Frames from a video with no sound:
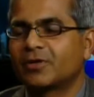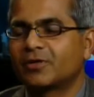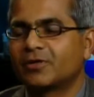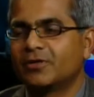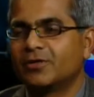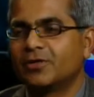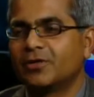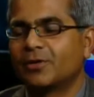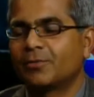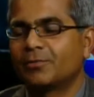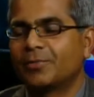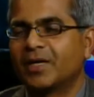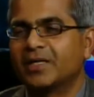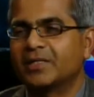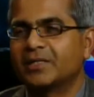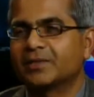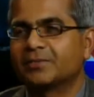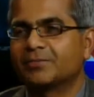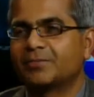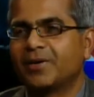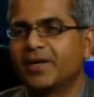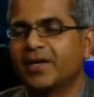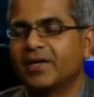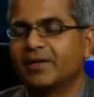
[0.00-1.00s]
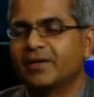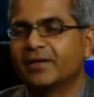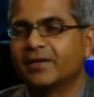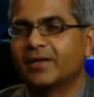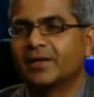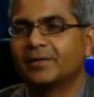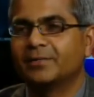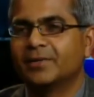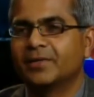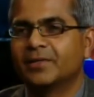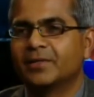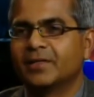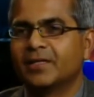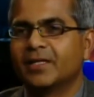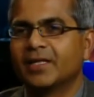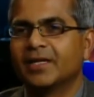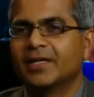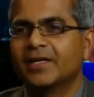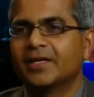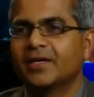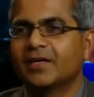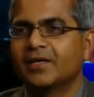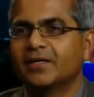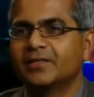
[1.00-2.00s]
neuropathic pain. I mean,
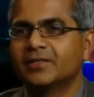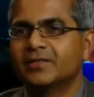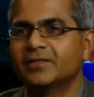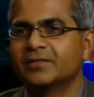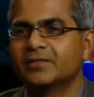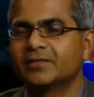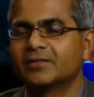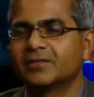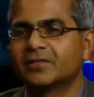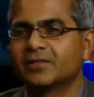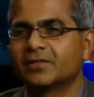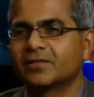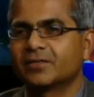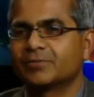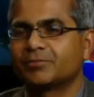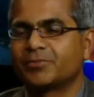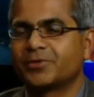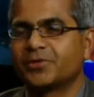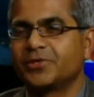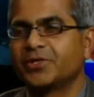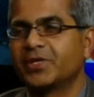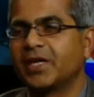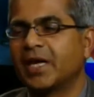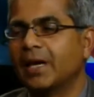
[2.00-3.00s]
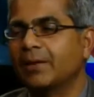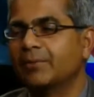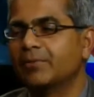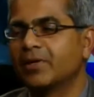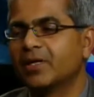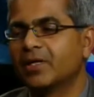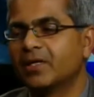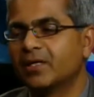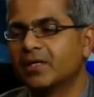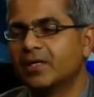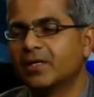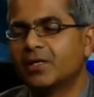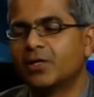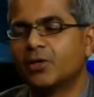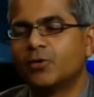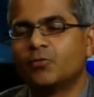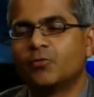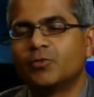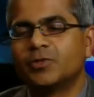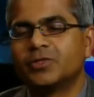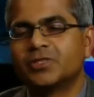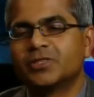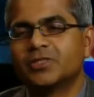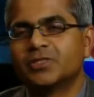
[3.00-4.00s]
Lyrica is uh, pregabalin,
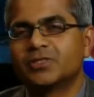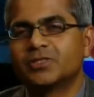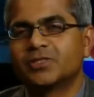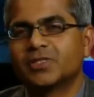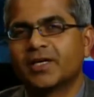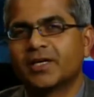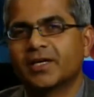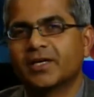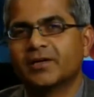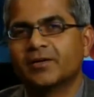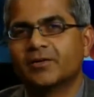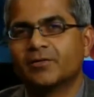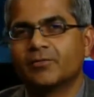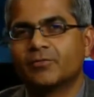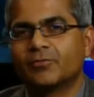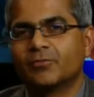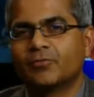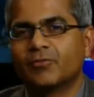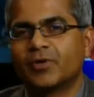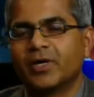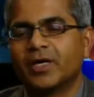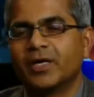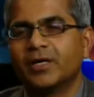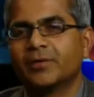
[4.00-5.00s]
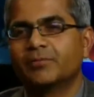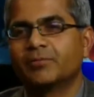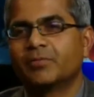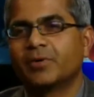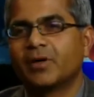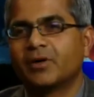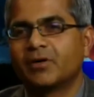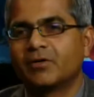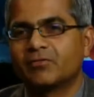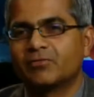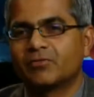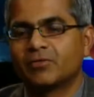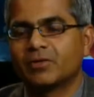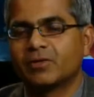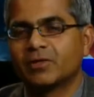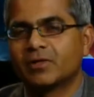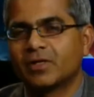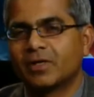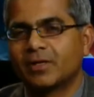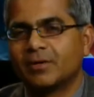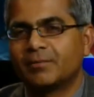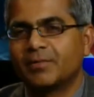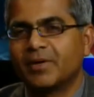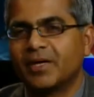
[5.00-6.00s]
which is a very
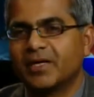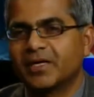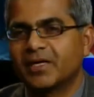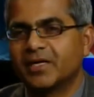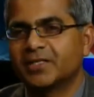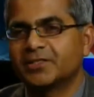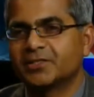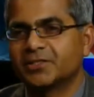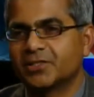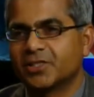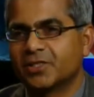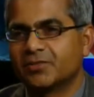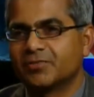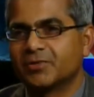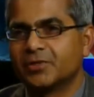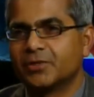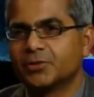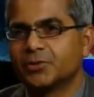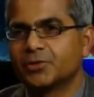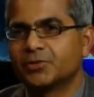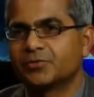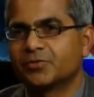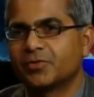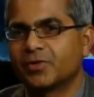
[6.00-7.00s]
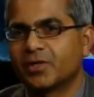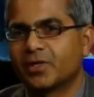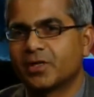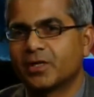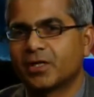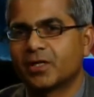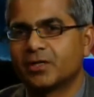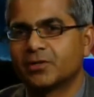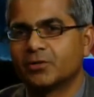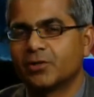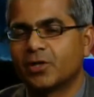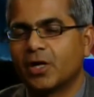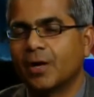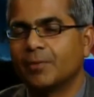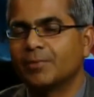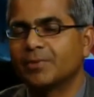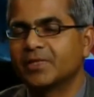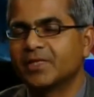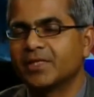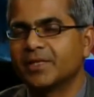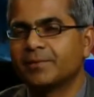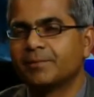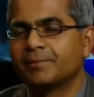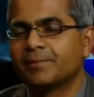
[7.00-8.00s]
powerful uh, medication that we use for uh,
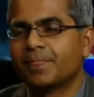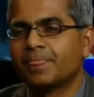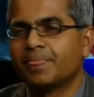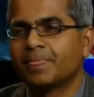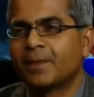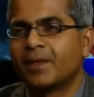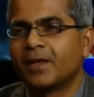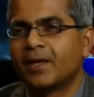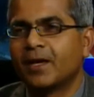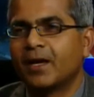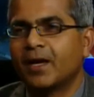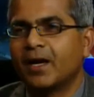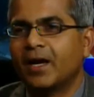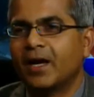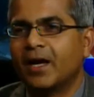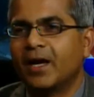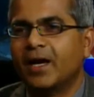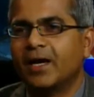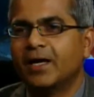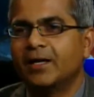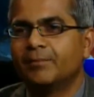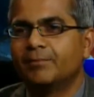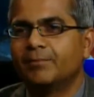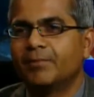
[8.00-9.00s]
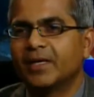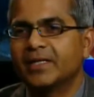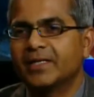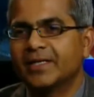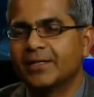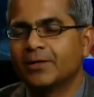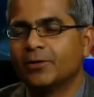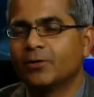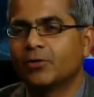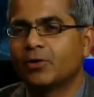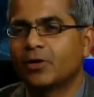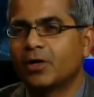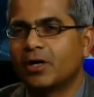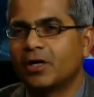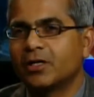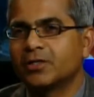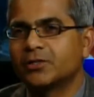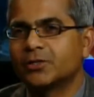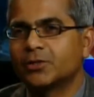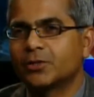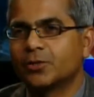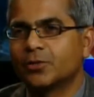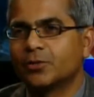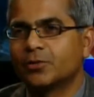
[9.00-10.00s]
neuropathy. And methadone
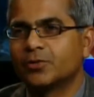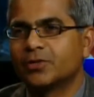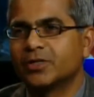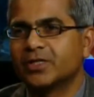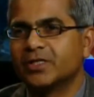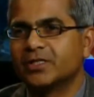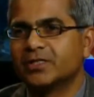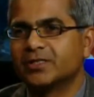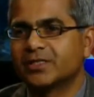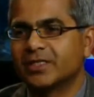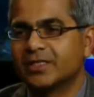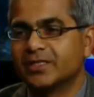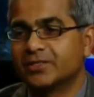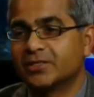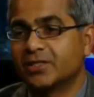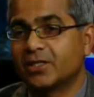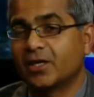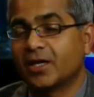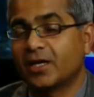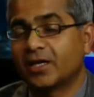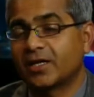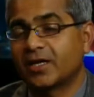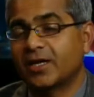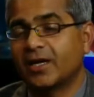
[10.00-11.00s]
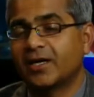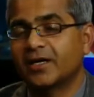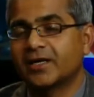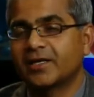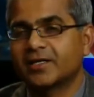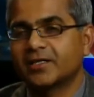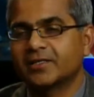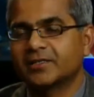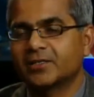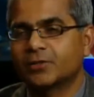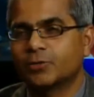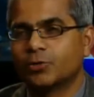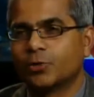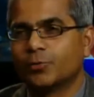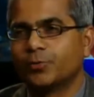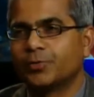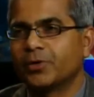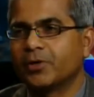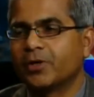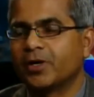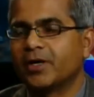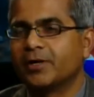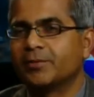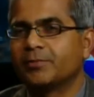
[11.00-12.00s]
also is, is a narcotic, it's an
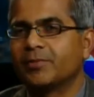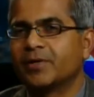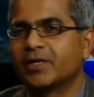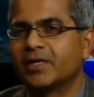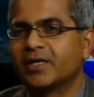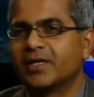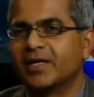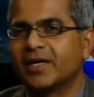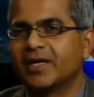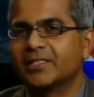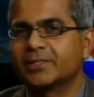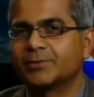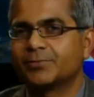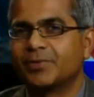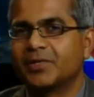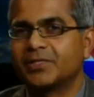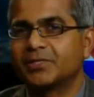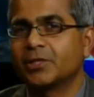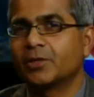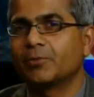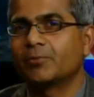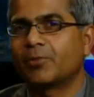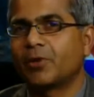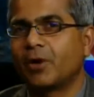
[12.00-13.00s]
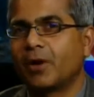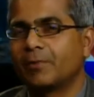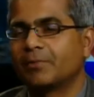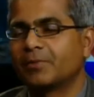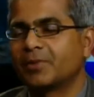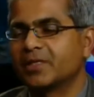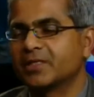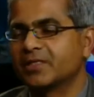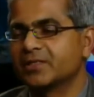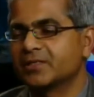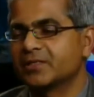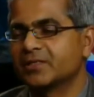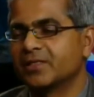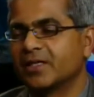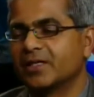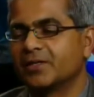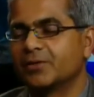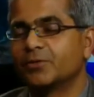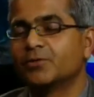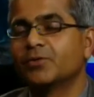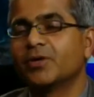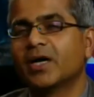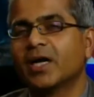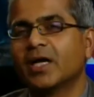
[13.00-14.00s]
opioid, but it has special properties
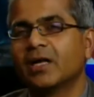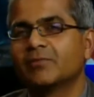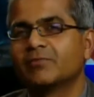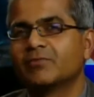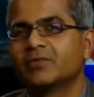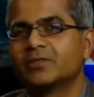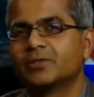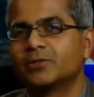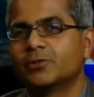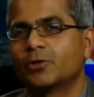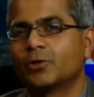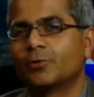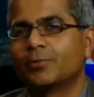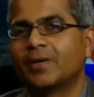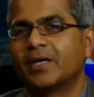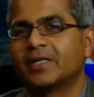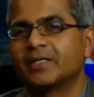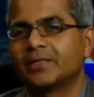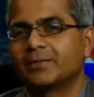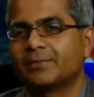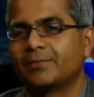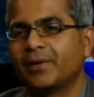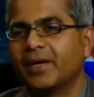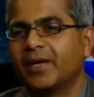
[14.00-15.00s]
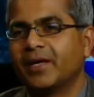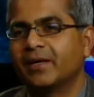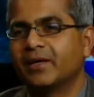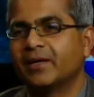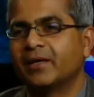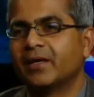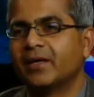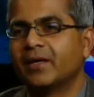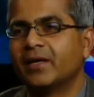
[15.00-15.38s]
that do help with neuropathic pain.